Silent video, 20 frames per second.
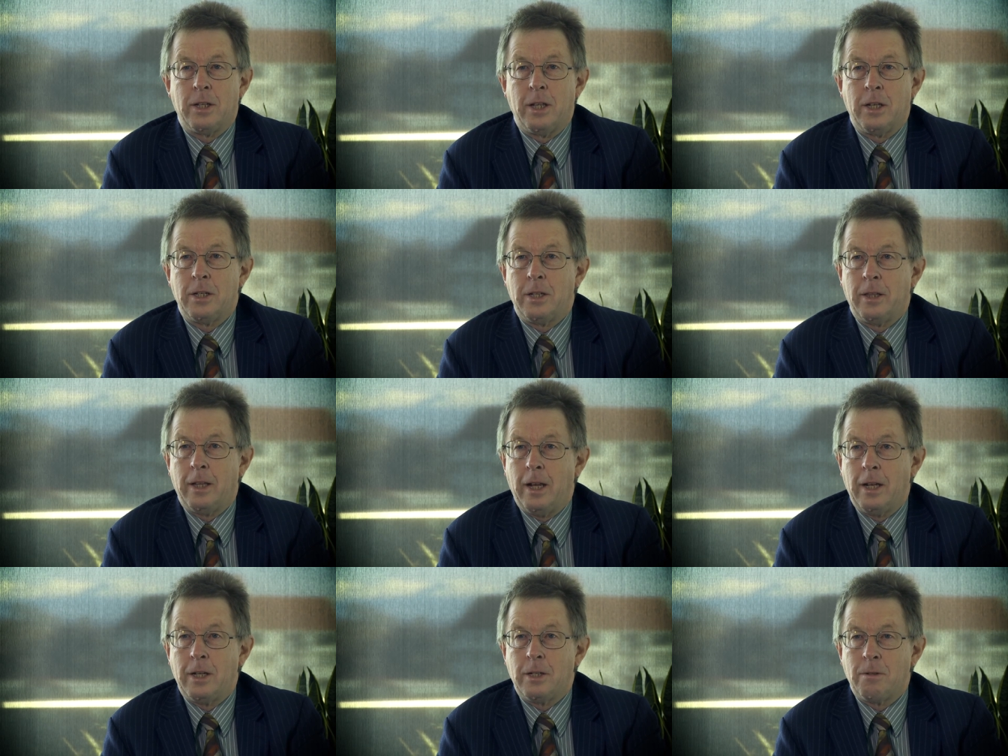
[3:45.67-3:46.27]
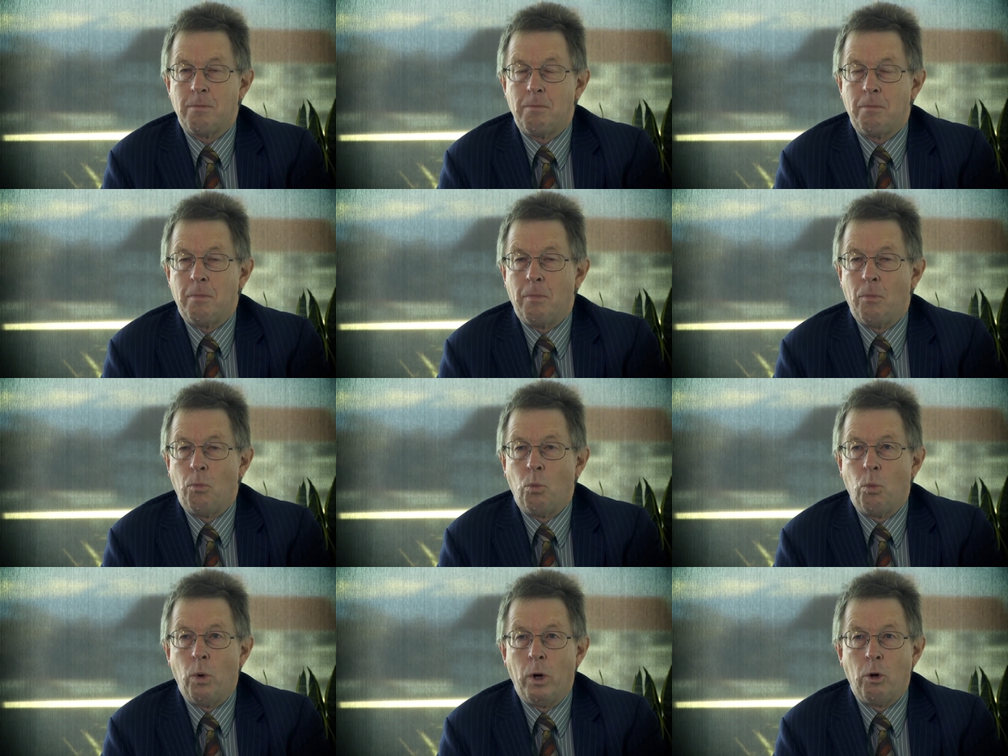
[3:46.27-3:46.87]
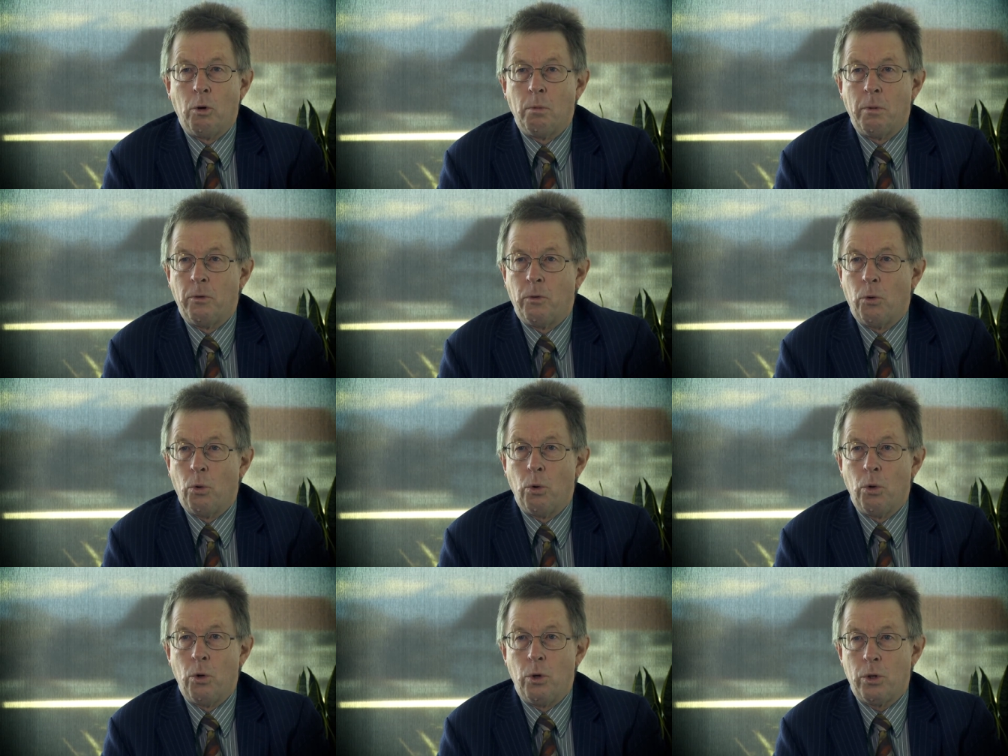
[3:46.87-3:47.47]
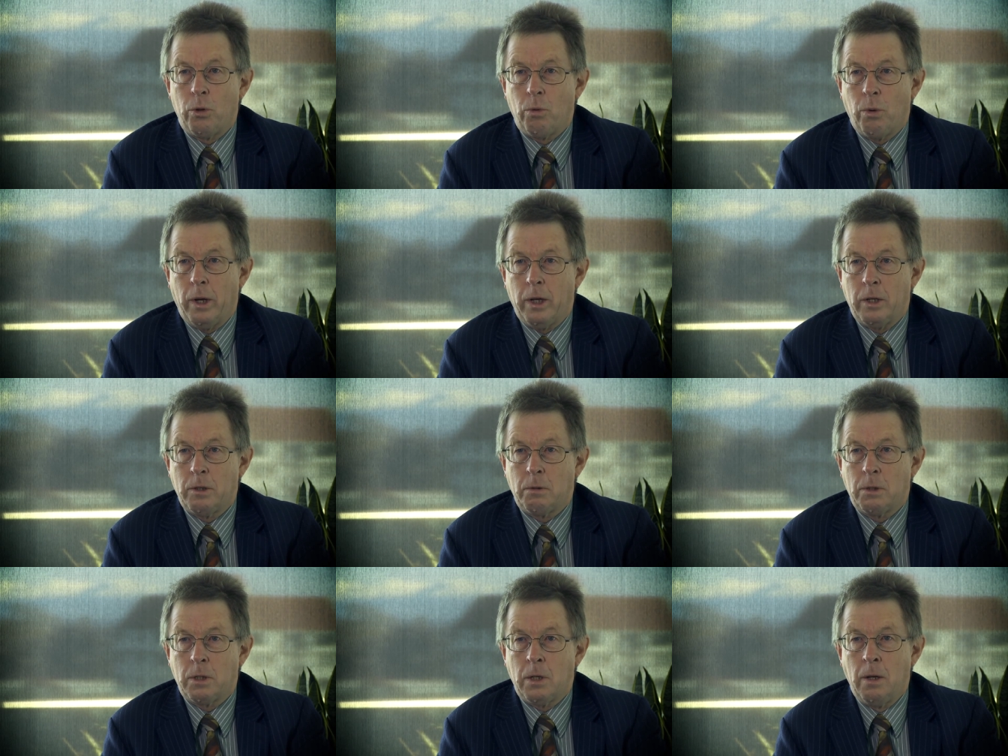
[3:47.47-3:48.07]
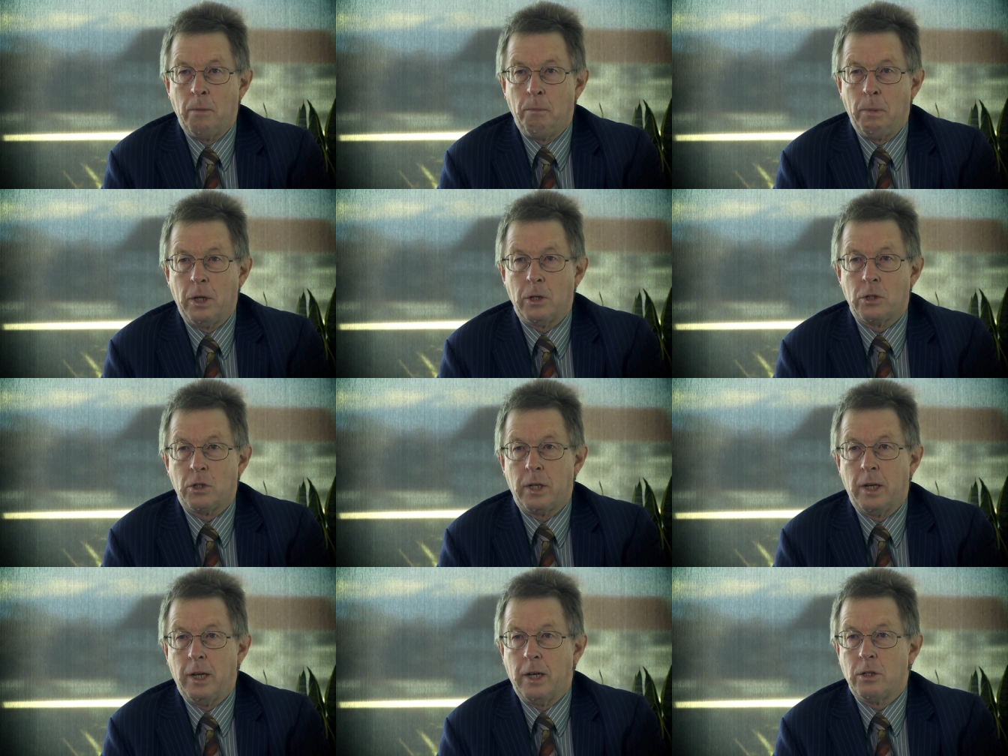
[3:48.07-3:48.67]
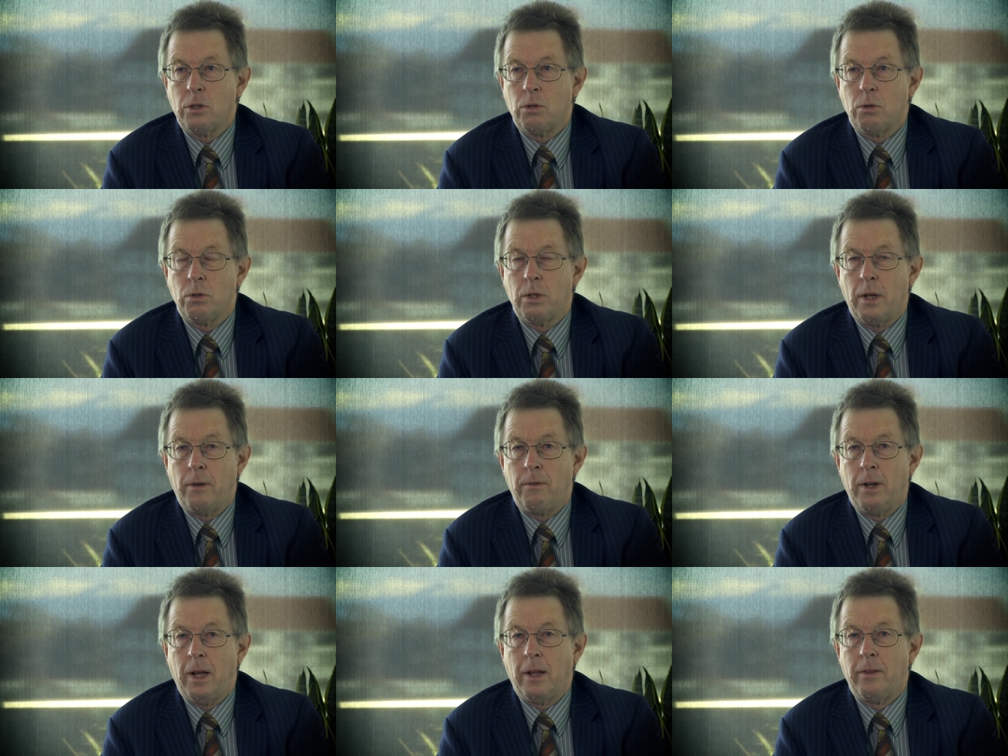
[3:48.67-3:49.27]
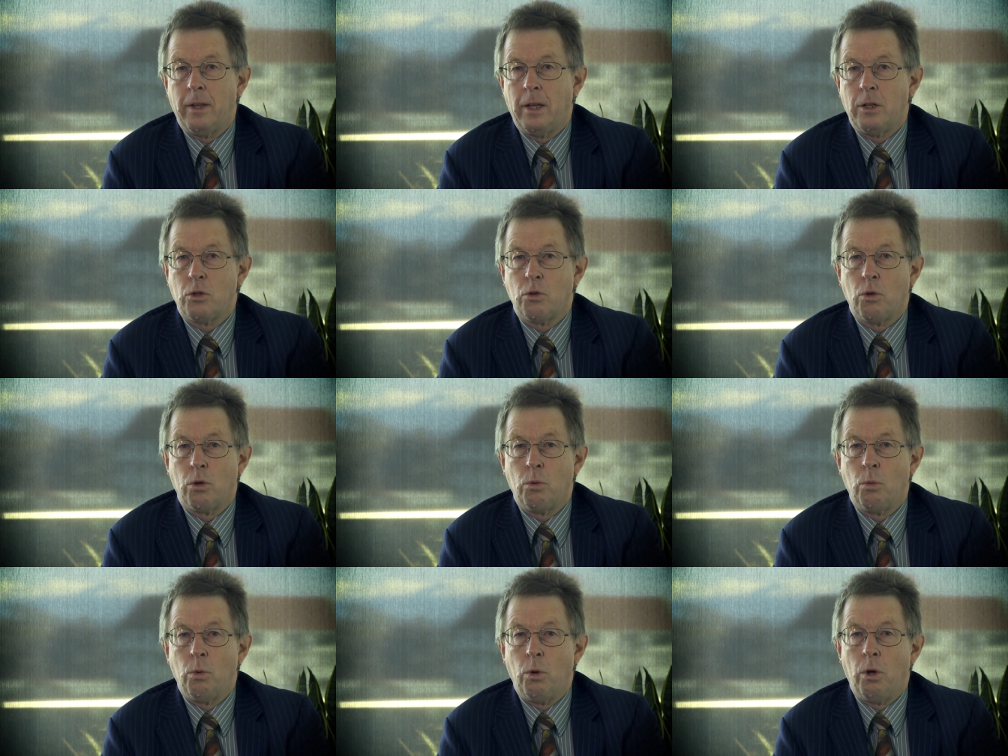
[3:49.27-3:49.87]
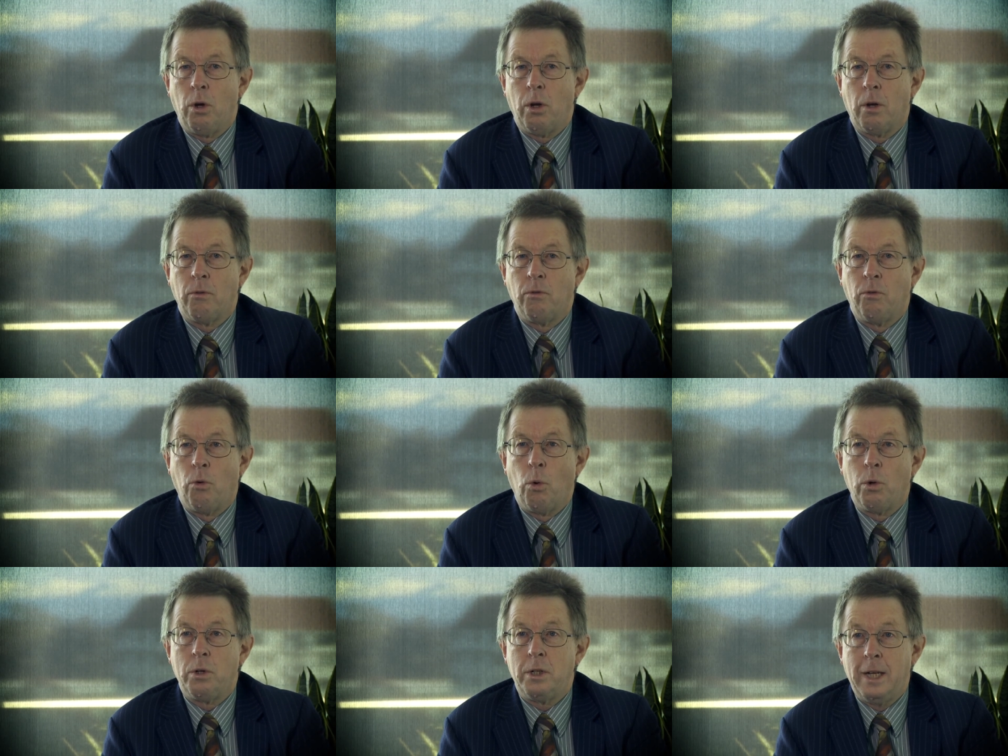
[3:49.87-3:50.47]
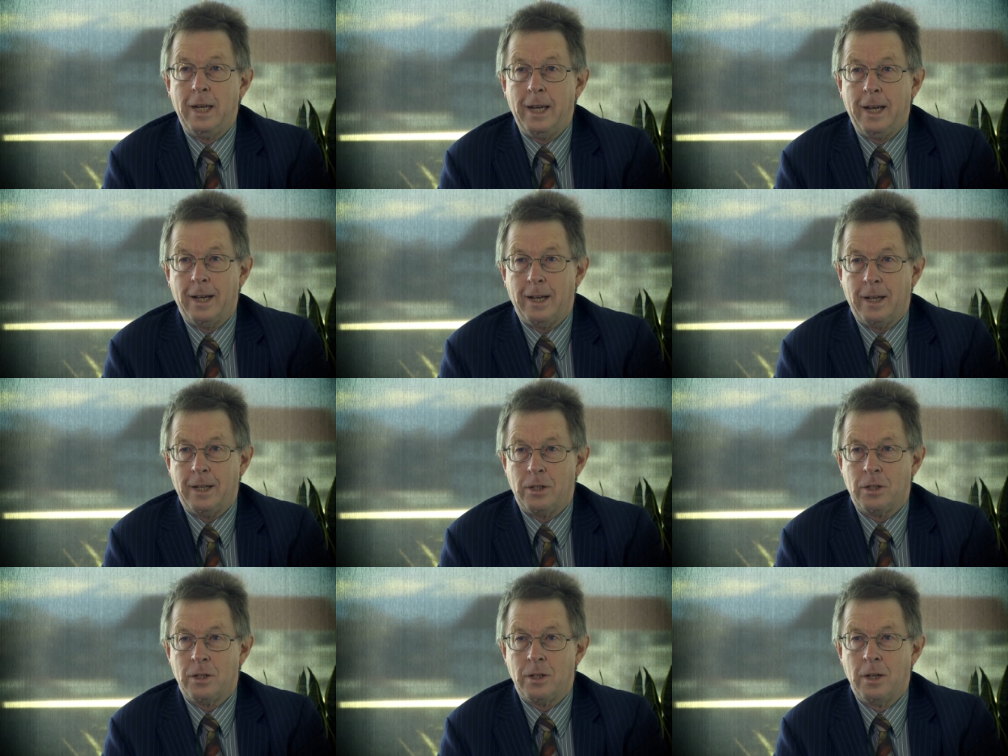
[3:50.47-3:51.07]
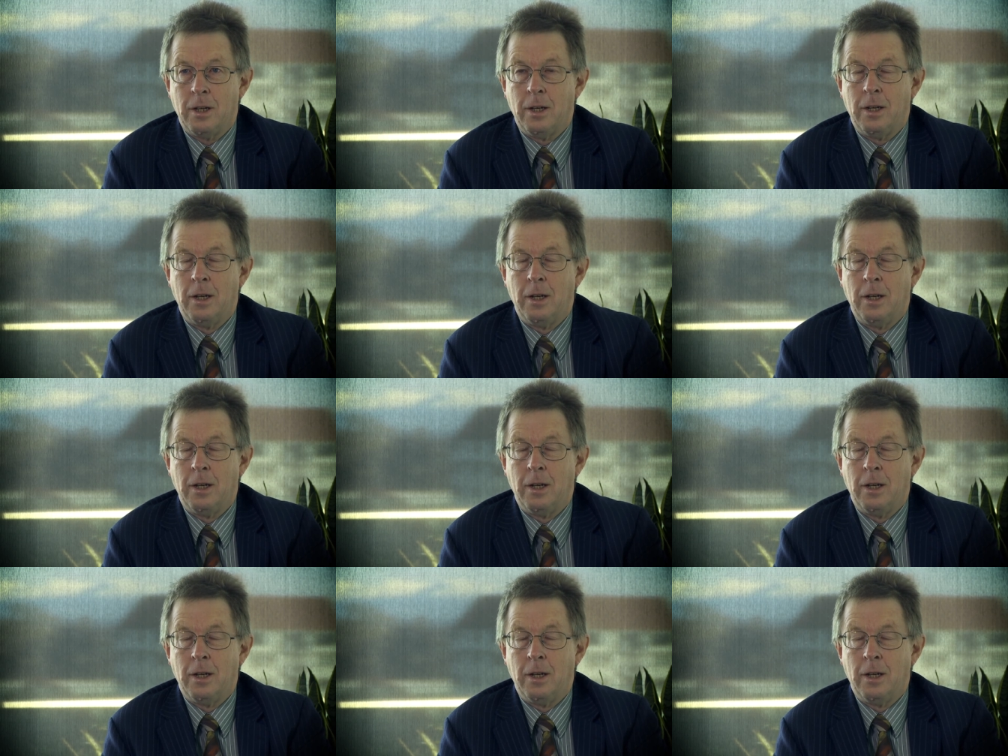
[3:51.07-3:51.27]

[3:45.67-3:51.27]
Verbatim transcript: That's, that's well before earthquakes, because councils have done that sort of work for decades.